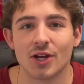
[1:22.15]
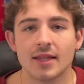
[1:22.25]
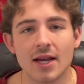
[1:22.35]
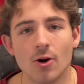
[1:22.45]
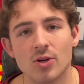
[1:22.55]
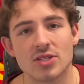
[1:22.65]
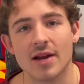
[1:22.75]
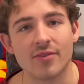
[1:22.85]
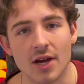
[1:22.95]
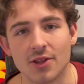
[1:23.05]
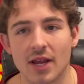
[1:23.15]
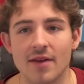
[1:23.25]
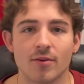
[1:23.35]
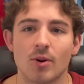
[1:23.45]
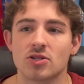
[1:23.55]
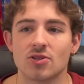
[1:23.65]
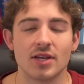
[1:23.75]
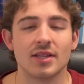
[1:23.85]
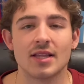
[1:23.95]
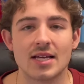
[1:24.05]
And like almost every other game for Barcelona
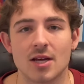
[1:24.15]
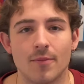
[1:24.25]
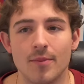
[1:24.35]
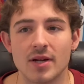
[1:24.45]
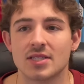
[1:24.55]
in the last couple months,